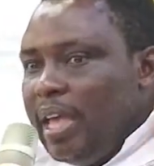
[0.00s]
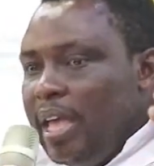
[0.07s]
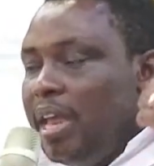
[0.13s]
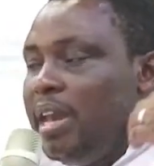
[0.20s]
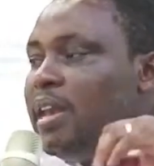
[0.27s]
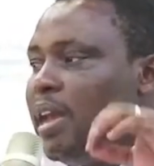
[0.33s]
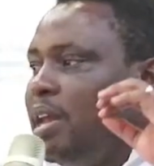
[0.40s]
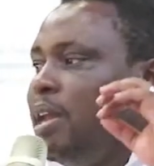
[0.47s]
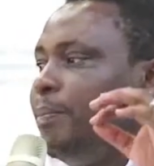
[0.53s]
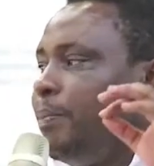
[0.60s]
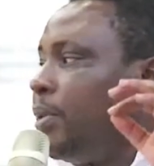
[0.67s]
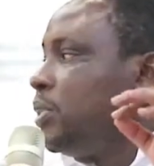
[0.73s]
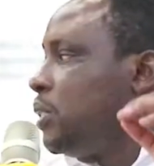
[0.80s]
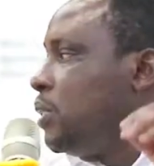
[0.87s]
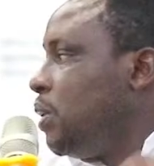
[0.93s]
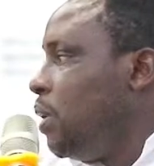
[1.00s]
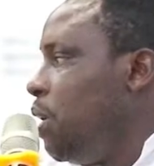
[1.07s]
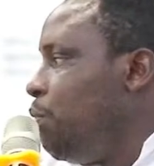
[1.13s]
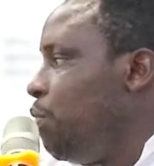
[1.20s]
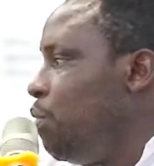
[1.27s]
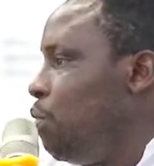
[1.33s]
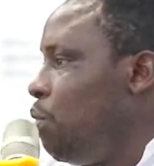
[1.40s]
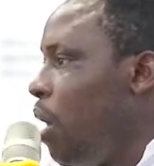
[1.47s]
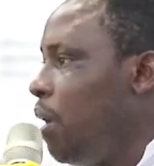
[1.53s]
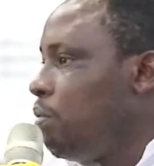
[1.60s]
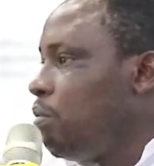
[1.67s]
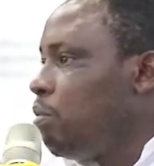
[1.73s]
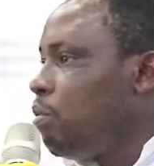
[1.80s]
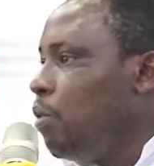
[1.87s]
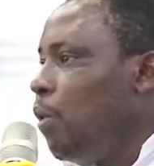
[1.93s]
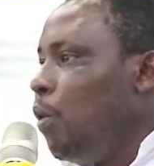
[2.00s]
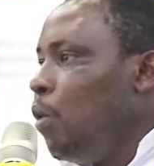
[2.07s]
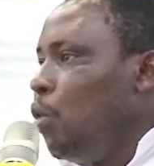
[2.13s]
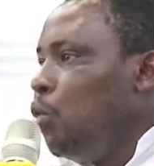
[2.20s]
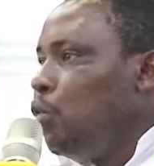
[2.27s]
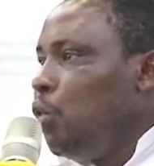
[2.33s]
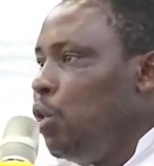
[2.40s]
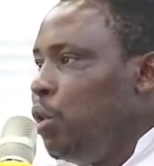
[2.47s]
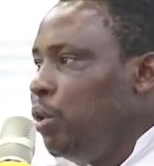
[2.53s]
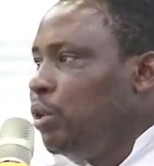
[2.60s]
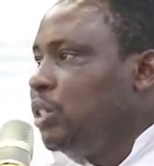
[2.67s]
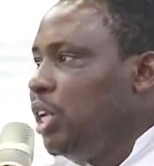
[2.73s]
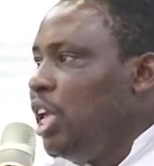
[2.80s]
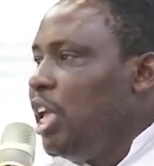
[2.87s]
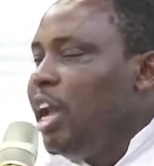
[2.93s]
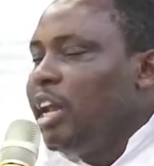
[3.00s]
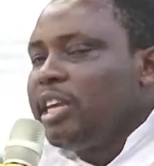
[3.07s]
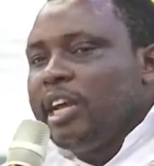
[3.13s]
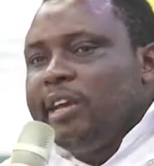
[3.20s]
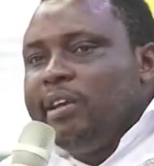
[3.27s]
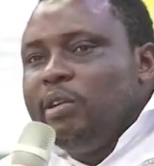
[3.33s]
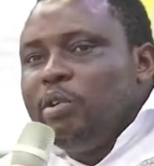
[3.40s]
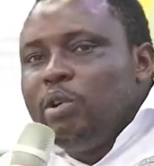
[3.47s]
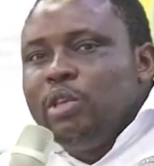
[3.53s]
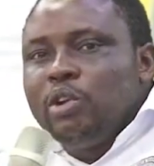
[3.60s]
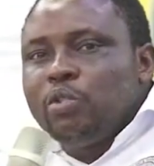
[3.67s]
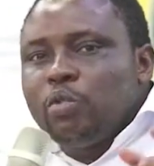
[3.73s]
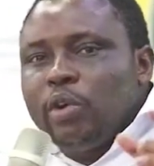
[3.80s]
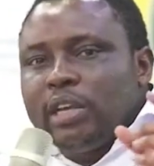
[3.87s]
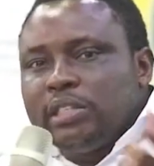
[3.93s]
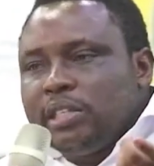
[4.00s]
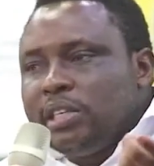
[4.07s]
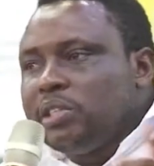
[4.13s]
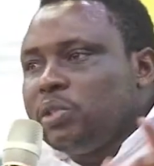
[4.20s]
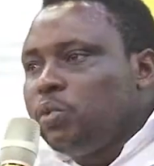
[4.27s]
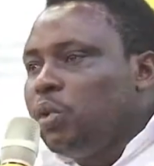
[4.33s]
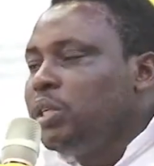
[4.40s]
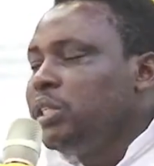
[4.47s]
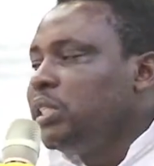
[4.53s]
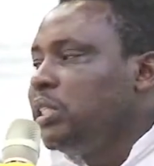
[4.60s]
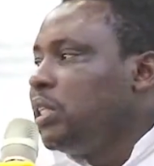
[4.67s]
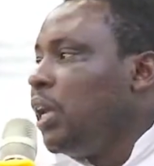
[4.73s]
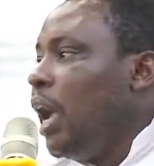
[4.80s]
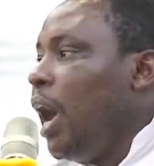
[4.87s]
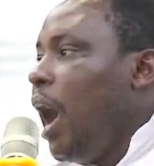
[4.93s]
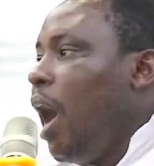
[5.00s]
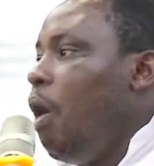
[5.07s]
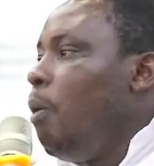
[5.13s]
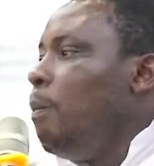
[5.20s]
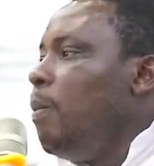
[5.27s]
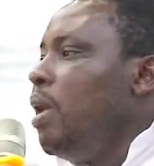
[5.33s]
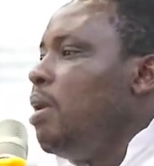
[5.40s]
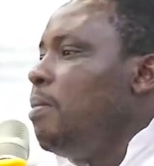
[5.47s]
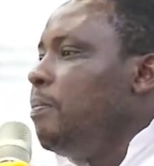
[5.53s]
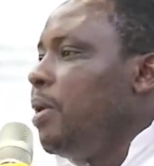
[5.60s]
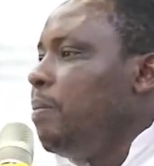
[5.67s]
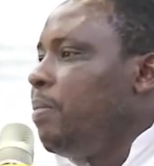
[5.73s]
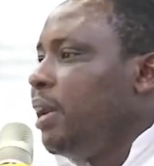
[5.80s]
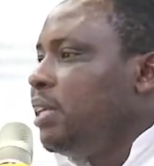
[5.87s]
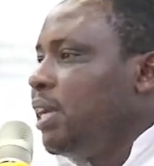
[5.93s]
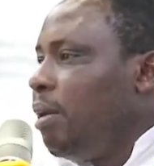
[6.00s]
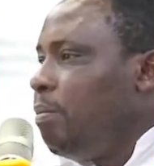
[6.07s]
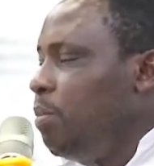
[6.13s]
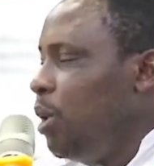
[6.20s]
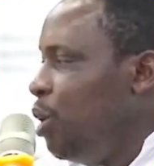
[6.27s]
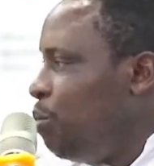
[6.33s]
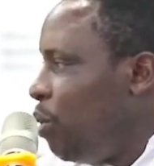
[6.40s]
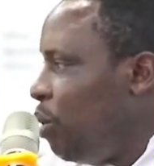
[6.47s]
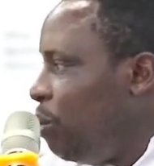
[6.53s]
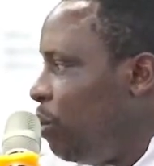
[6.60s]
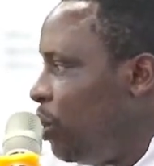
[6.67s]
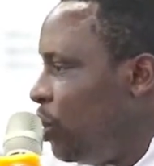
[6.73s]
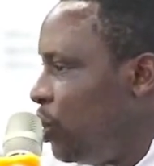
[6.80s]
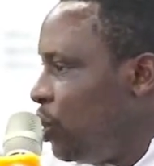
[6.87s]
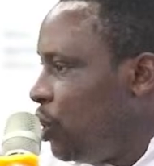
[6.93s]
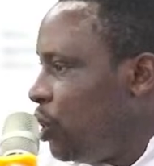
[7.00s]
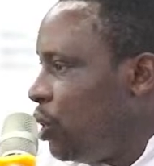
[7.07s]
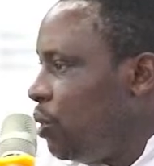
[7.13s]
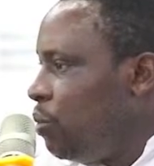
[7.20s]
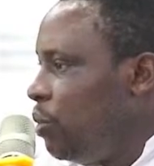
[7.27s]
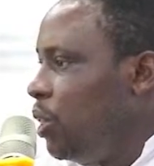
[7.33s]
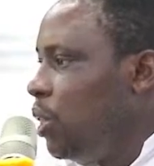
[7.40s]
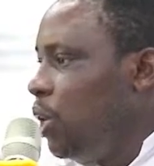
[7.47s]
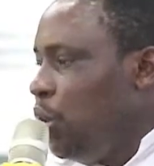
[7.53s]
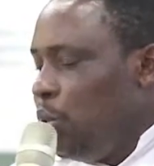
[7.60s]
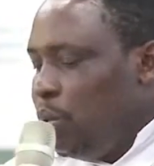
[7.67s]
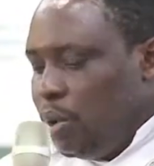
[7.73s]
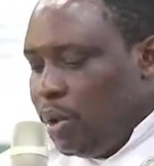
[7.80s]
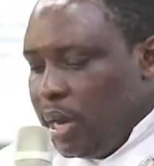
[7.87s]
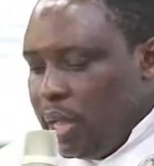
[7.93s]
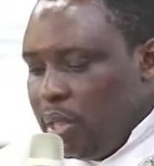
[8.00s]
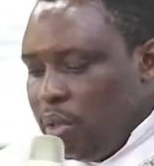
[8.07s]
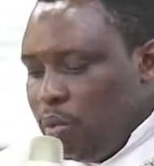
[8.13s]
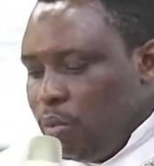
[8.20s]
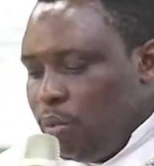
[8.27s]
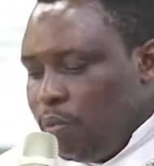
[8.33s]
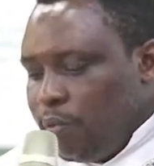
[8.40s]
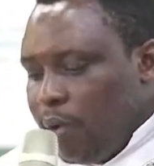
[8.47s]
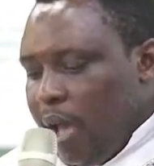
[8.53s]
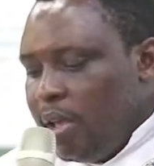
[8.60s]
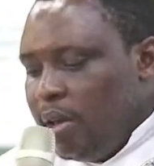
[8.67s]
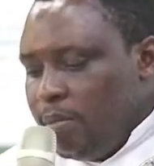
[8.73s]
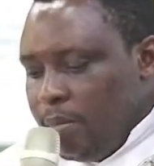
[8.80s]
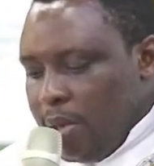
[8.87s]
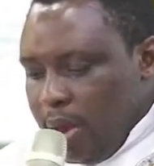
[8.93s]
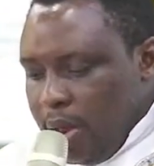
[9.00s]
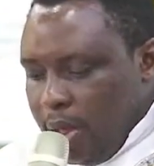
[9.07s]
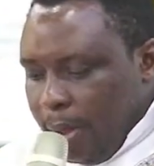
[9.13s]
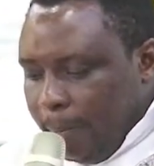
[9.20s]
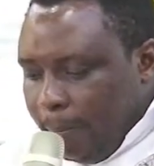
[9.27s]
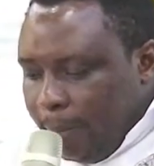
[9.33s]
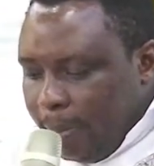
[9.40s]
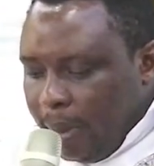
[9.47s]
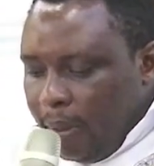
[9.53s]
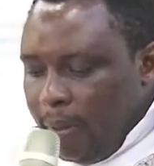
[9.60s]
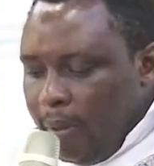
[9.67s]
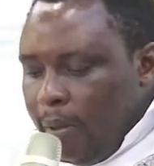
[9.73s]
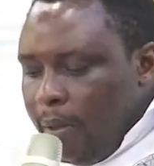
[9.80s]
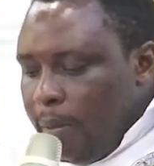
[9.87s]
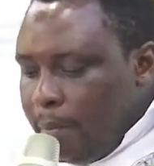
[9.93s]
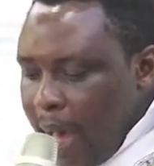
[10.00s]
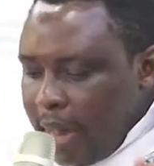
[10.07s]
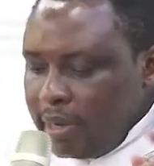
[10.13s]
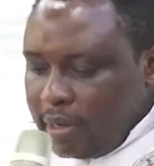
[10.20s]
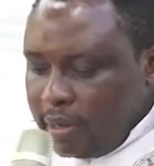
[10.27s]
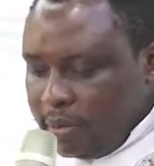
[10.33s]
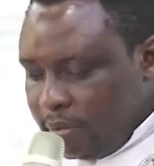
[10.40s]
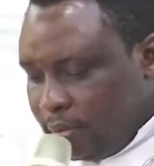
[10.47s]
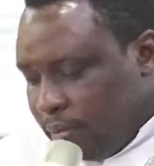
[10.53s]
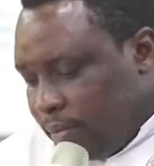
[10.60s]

in the depository, if you are to use here technology to assess how many papers are being published with the new knowledge, you would find many. But